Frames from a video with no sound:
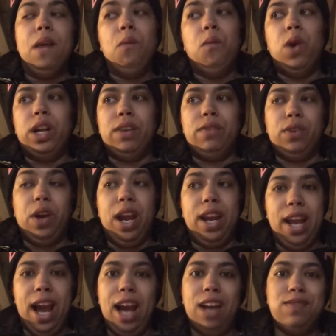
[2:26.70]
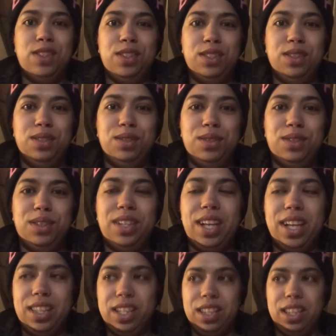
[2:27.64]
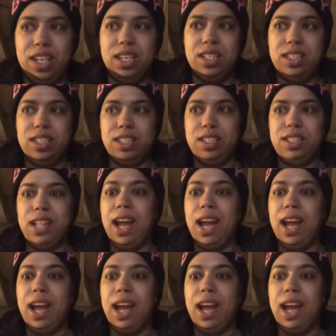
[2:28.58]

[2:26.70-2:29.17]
whatever I have to do to get the things